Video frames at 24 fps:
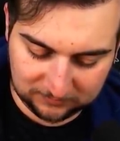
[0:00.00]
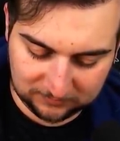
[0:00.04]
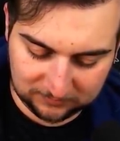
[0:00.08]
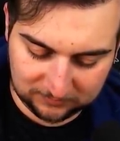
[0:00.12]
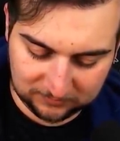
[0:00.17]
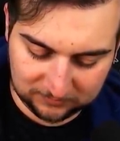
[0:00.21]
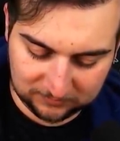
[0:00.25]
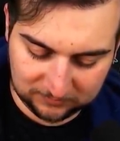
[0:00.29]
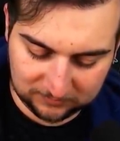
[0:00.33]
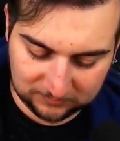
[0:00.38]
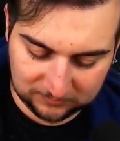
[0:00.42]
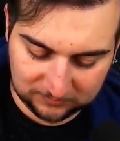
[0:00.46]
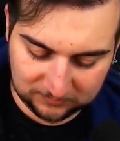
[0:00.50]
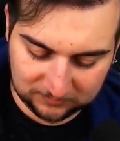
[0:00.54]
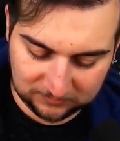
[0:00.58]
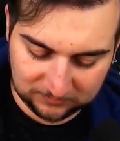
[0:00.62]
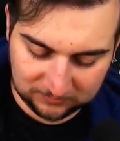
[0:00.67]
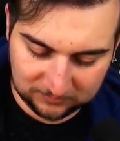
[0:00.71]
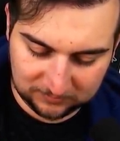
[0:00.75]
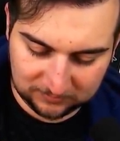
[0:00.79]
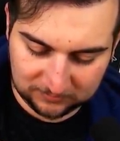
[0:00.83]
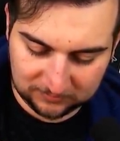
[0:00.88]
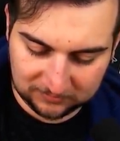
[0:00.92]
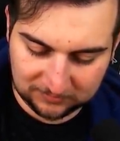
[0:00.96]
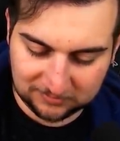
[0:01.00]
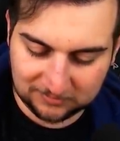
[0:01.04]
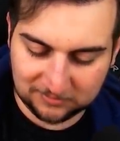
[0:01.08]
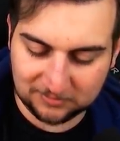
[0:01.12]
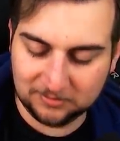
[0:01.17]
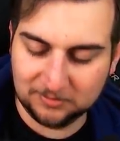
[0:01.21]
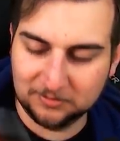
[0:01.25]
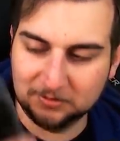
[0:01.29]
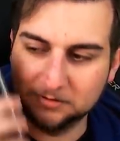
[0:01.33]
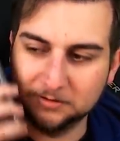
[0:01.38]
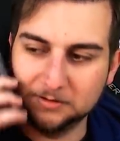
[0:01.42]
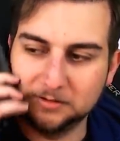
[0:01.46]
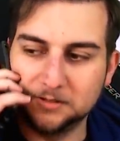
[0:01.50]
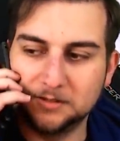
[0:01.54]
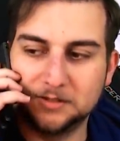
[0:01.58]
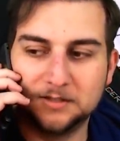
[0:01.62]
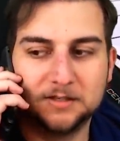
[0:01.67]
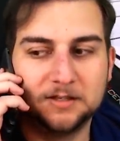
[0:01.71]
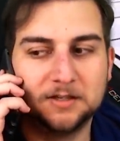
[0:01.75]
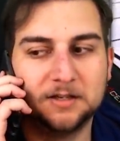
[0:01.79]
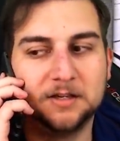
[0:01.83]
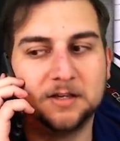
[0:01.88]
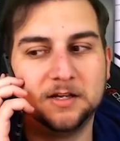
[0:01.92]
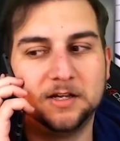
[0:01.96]

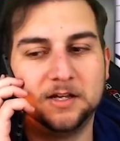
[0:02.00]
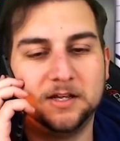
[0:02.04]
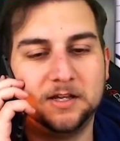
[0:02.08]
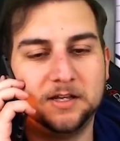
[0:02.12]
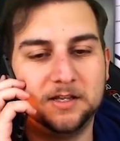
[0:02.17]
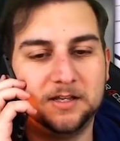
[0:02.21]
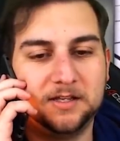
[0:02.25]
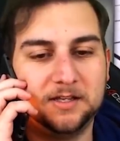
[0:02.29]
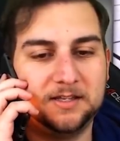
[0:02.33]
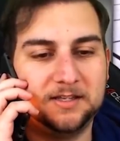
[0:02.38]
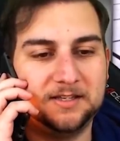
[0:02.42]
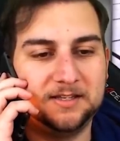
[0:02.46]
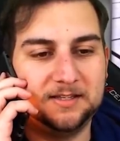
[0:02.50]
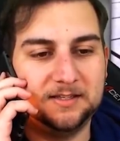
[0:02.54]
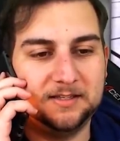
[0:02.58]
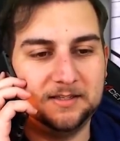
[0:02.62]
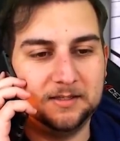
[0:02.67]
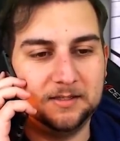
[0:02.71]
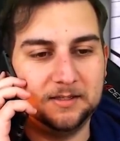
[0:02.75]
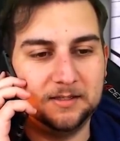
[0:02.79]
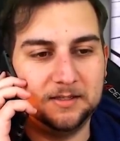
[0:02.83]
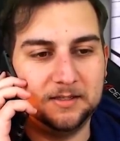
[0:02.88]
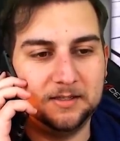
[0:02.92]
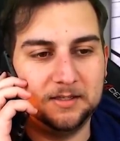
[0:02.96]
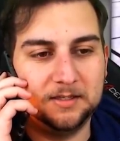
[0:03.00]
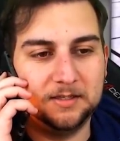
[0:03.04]
(no one is talking)